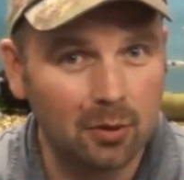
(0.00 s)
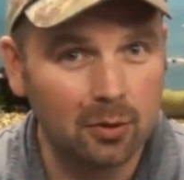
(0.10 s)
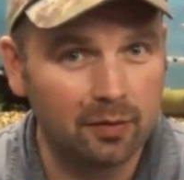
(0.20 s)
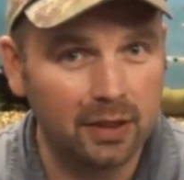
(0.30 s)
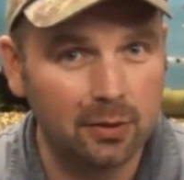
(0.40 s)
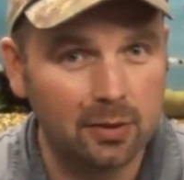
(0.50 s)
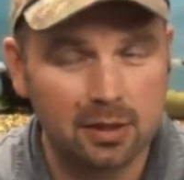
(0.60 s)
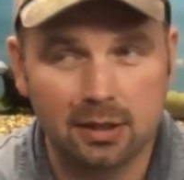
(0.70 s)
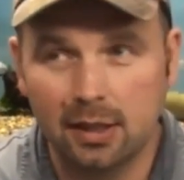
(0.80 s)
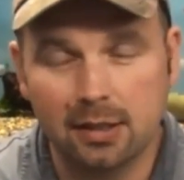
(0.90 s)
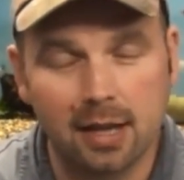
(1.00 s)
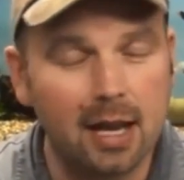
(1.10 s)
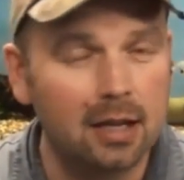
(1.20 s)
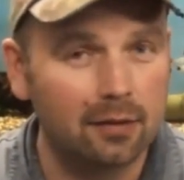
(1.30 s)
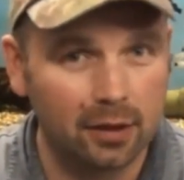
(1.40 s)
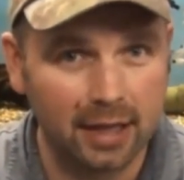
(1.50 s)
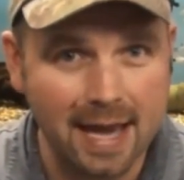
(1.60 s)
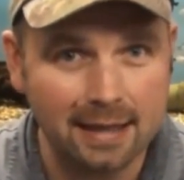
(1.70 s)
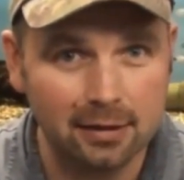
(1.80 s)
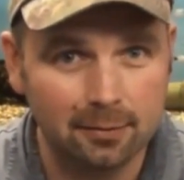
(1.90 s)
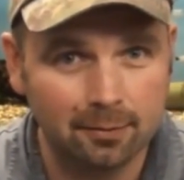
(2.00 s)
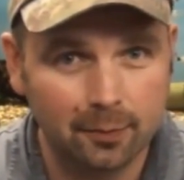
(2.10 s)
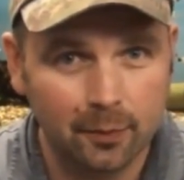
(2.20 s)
own videos, it takes a hell of a lot of editing.